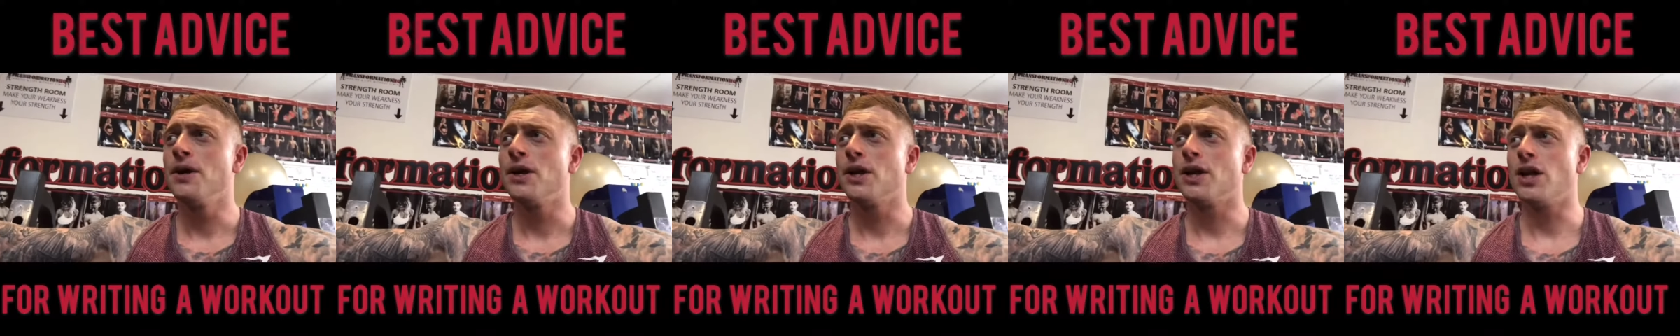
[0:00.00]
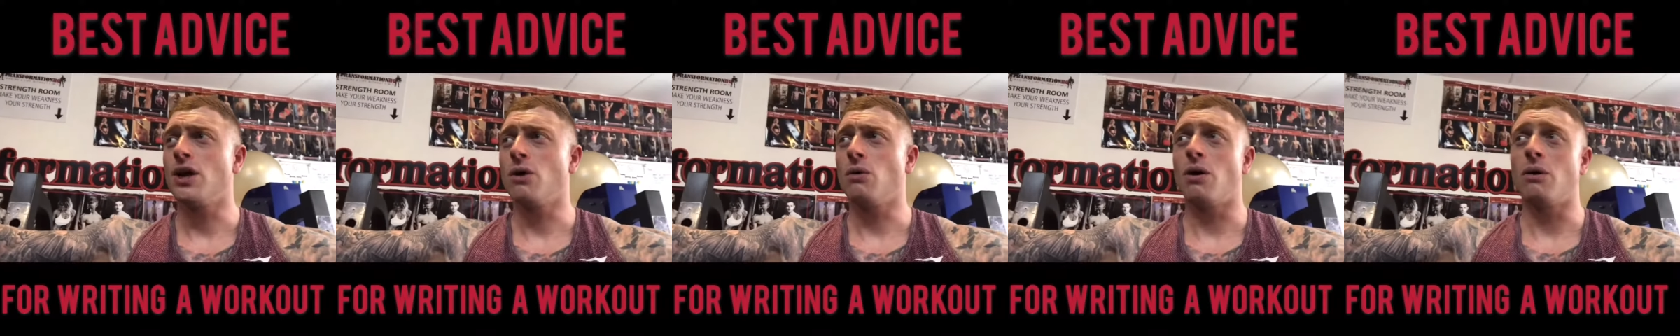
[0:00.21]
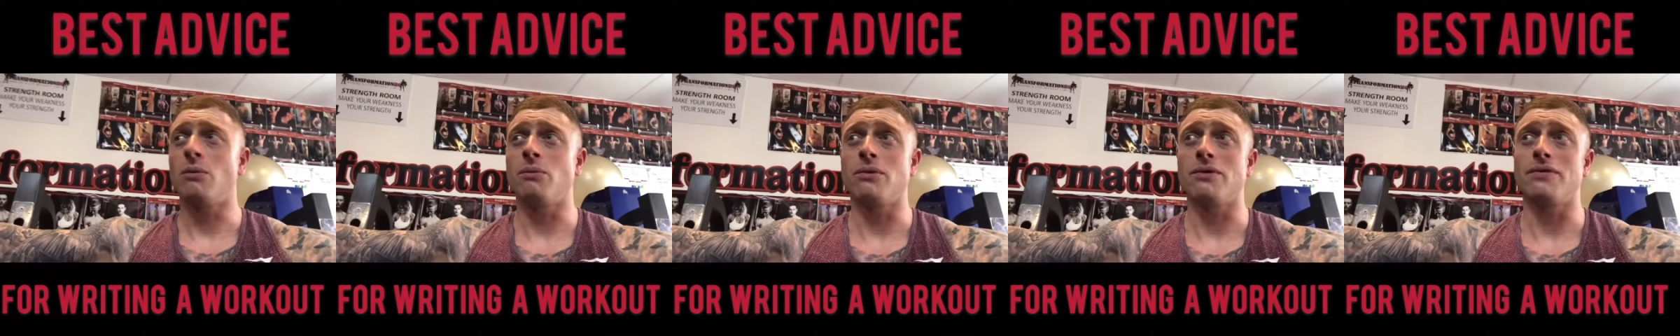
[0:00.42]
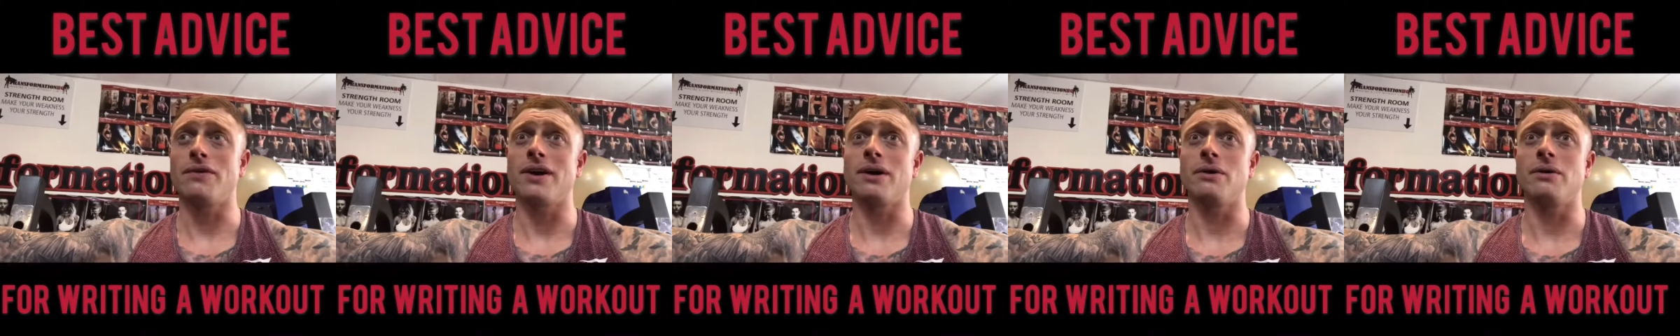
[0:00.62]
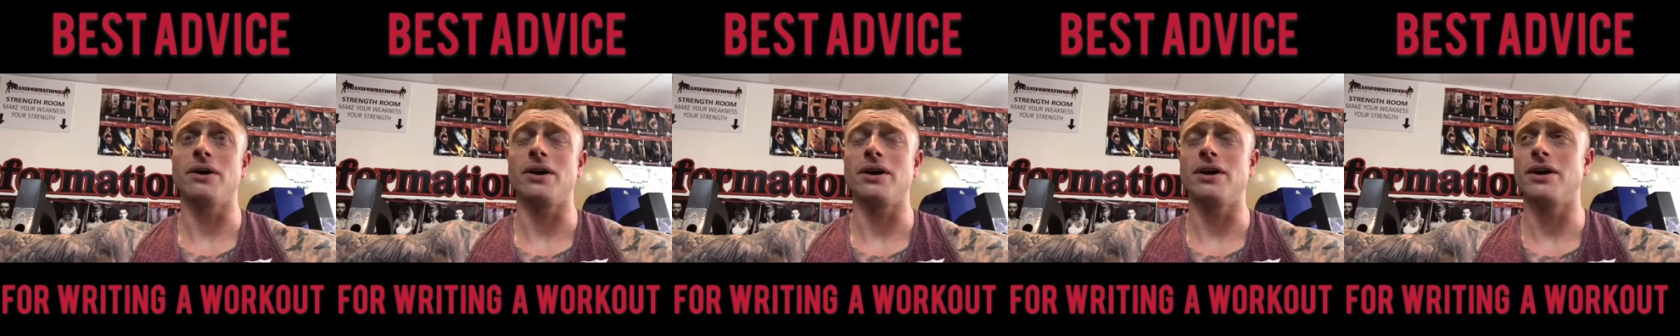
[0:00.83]
you know, one, we
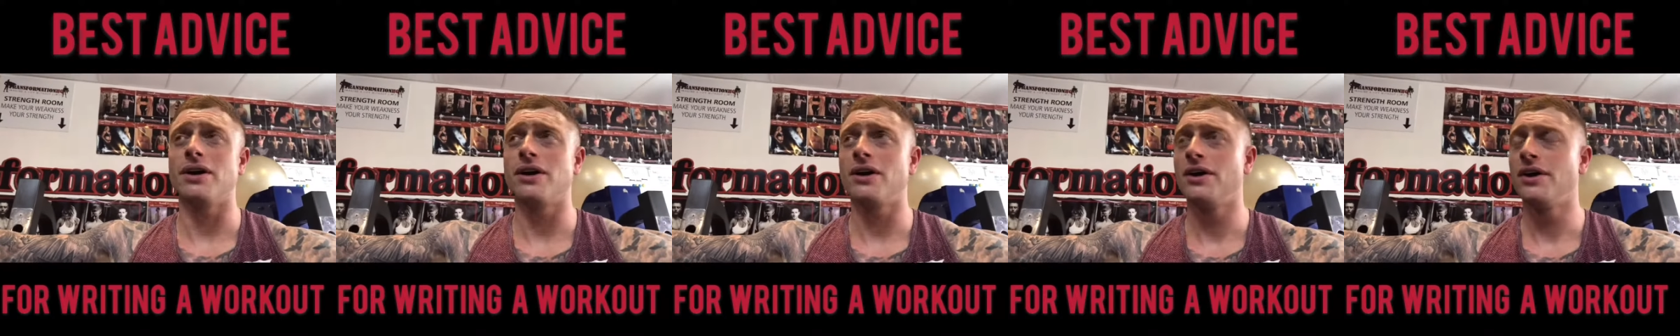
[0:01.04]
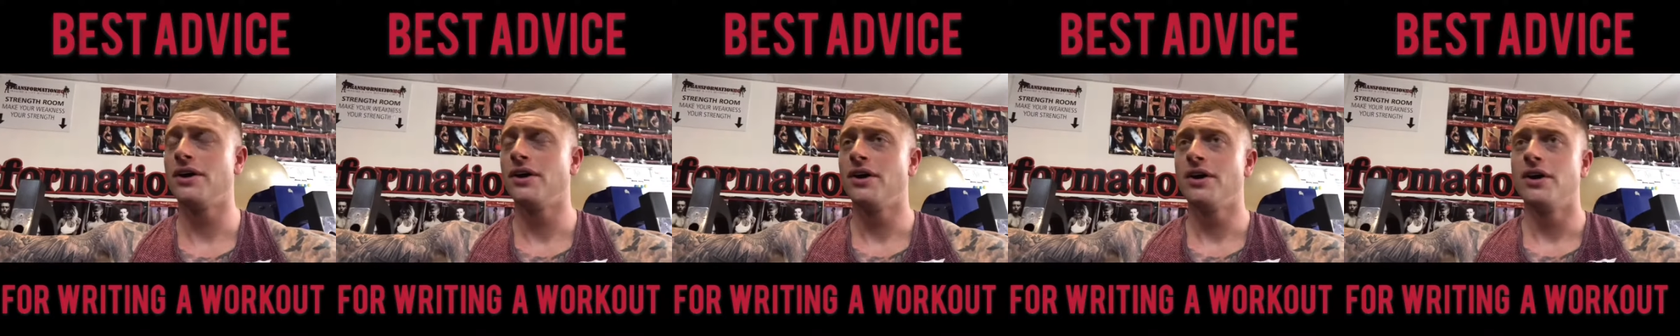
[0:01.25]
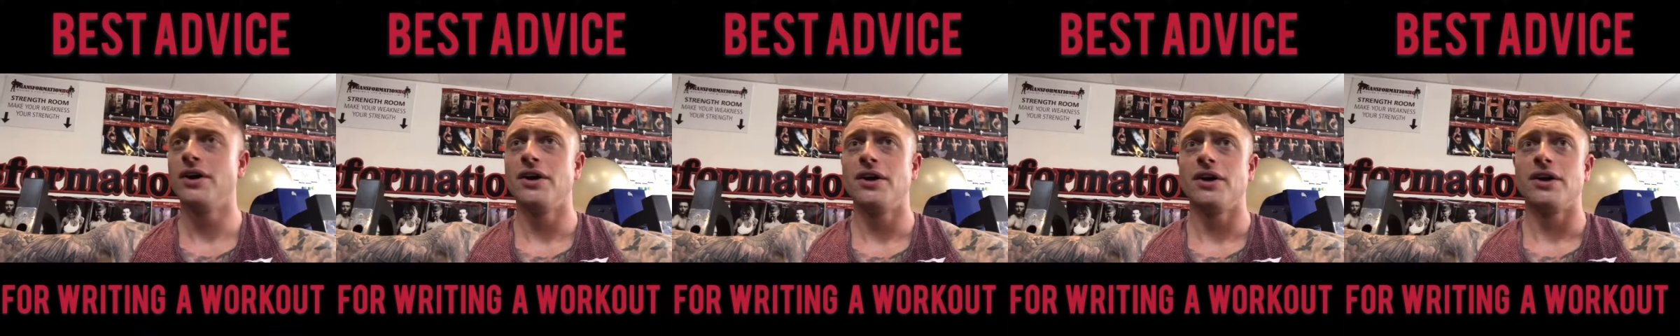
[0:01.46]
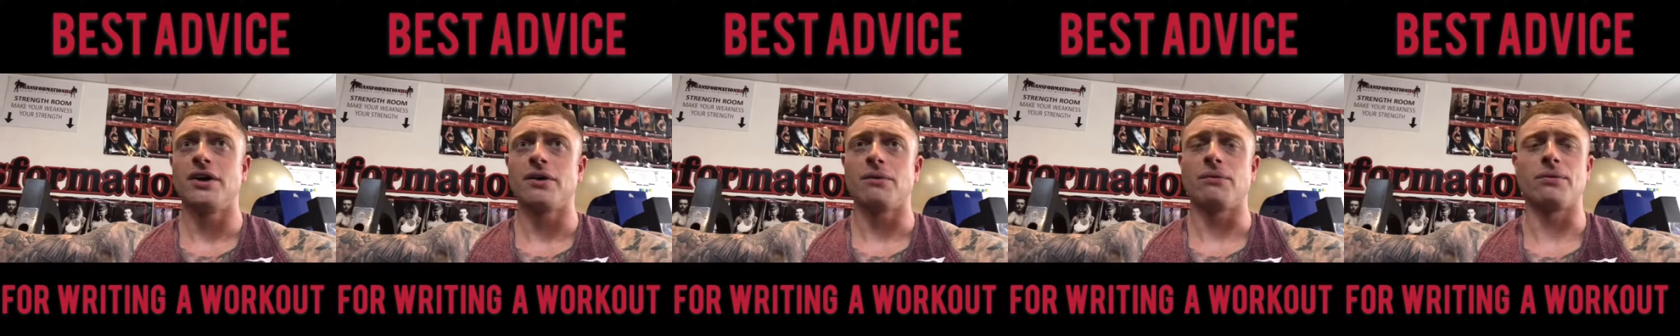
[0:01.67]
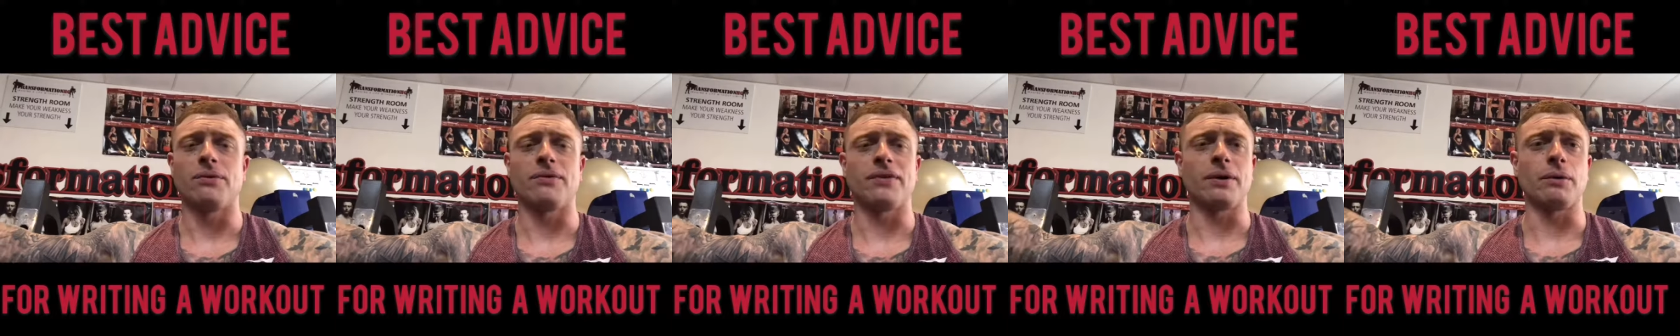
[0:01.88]
think we're
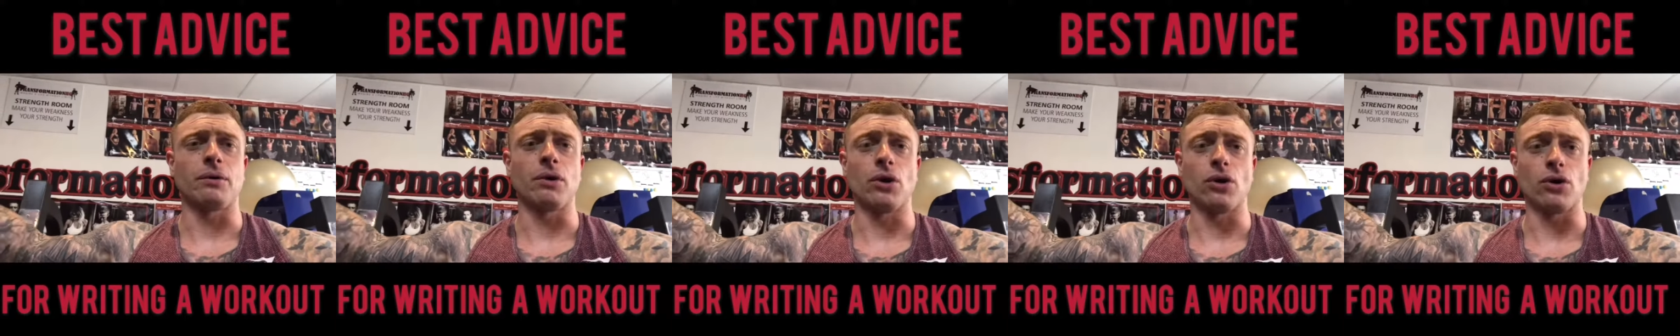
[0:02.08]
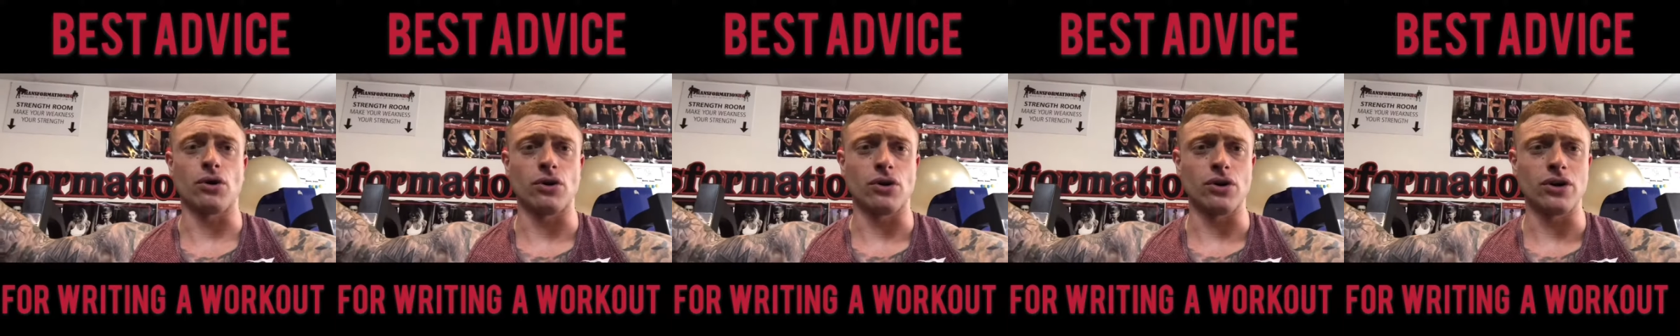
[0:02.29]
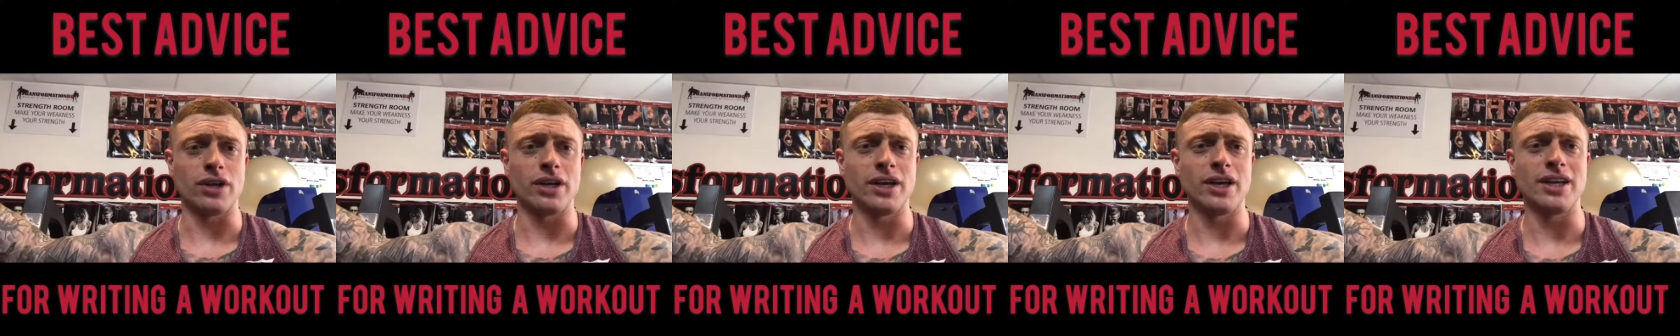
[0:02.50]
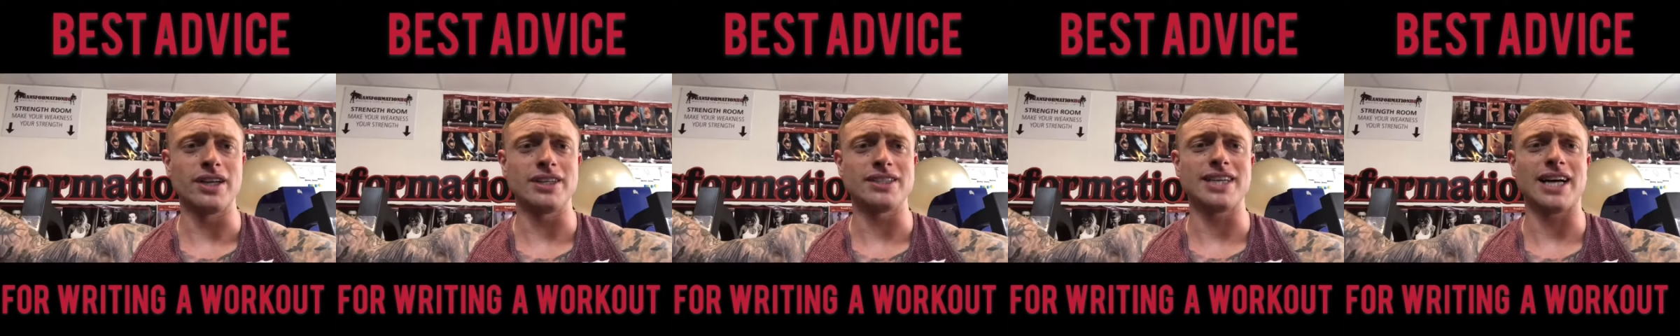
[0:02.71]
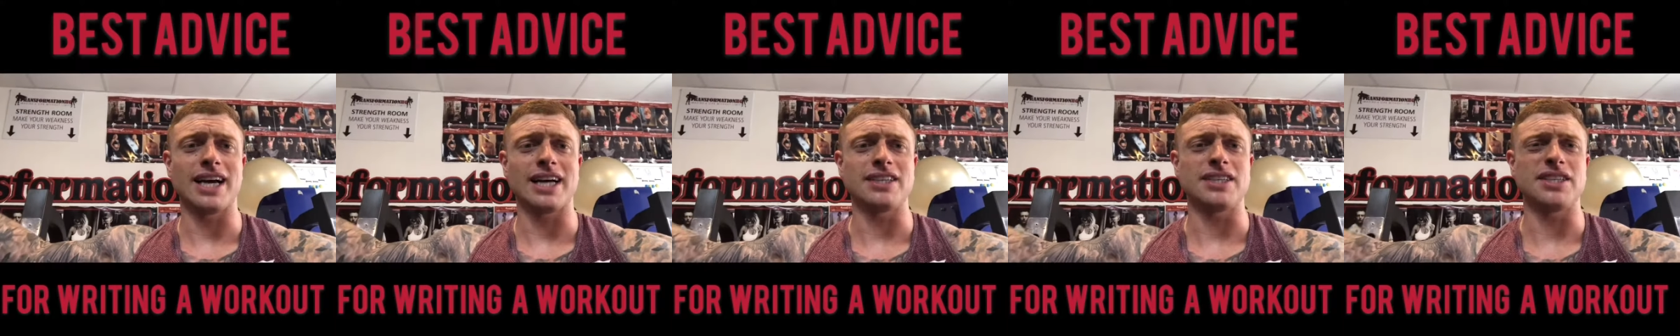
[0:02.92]
we think we look good
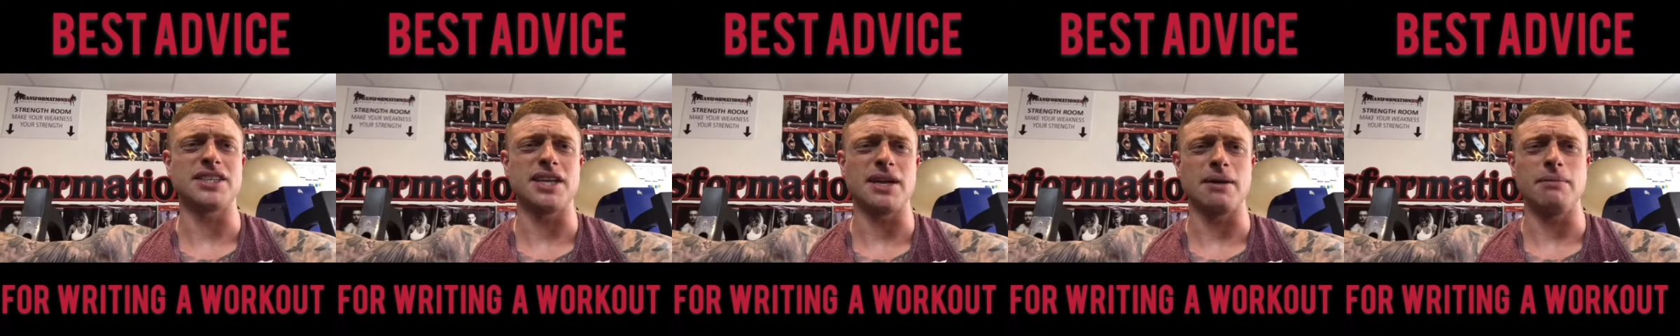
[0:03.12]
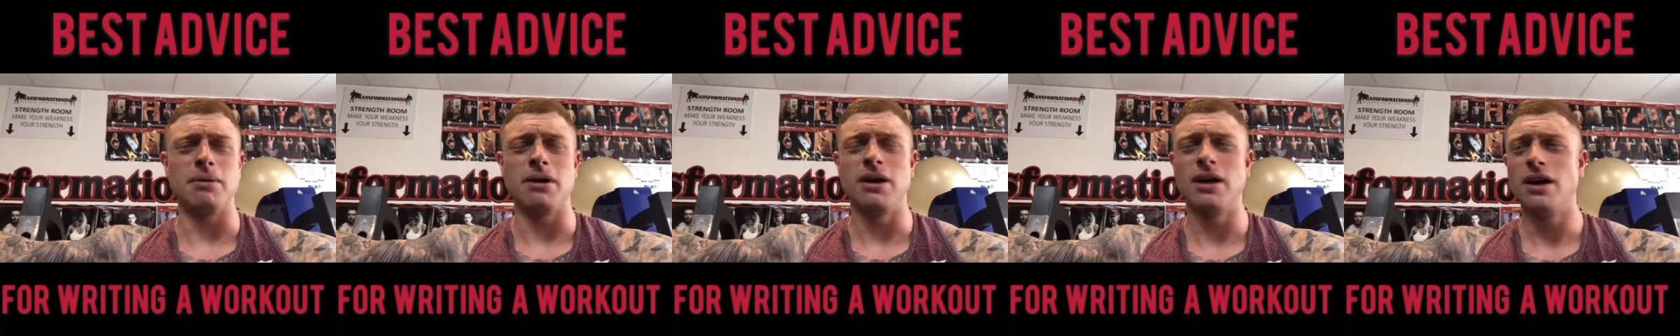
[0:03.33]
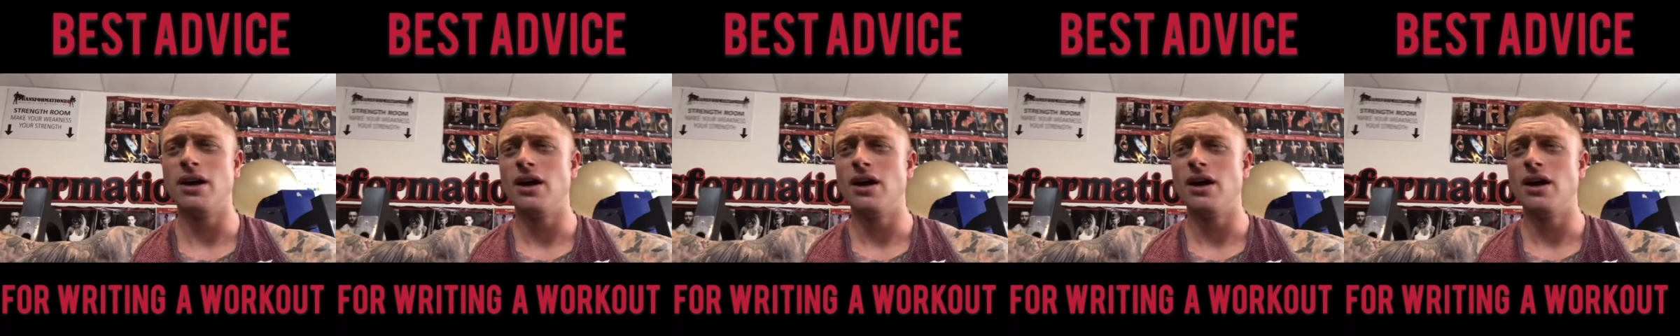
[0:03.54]
inside the gym.